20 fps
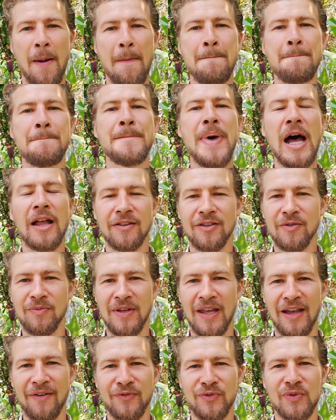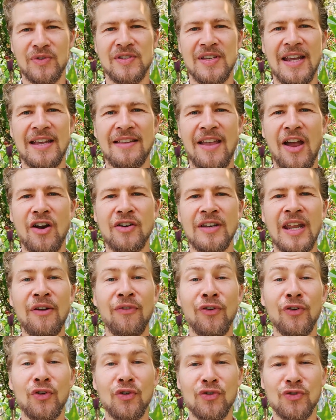But we have to say there are
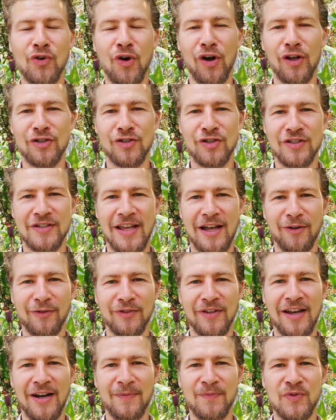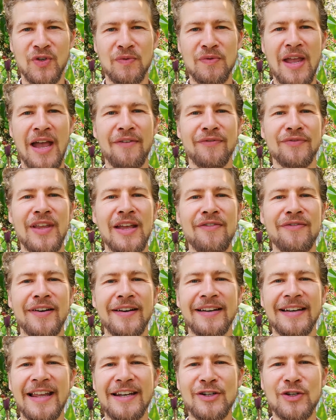different astrologers out there. So we have
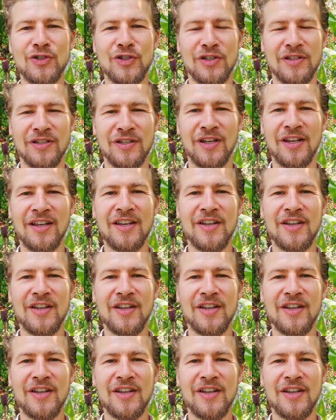different lineages.